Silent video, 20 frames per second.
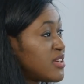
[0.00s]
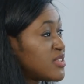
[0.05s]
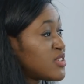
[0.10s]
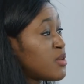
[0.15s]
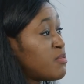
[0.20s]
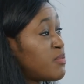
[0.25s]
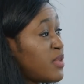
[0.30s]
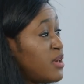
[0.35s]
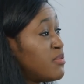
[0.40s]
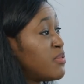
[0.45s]

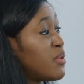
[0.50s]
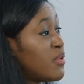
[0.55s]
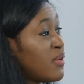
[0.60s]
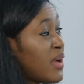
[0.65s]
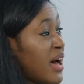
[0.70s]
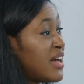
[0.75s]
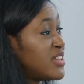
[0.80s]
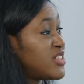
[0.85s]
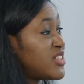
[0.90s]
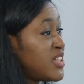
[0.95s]
so
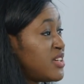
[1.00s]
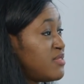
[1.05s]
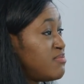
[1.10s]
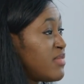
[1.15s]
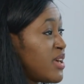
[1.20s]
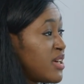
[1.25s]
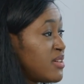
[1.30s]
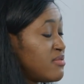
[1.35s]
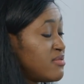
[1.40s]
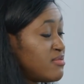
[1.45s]
people
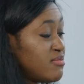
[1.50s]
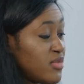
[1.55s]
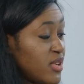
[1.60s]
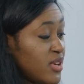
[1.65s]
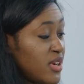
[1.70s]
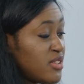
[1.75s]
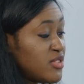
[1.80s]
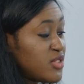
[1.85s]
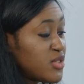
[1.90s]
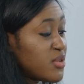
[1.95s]
actually
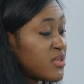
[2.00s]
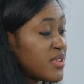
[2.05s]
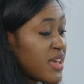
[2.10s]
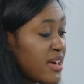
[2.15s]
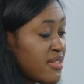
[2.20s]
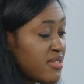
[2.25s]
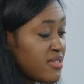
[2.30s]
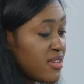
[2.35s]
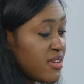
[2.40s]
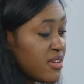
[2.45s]
ensure
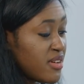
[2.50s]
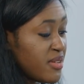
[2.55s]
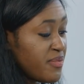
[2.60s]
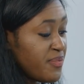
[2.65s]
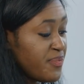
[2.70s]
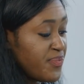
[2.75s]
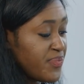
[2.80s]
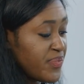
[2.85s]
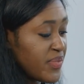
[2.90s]
that the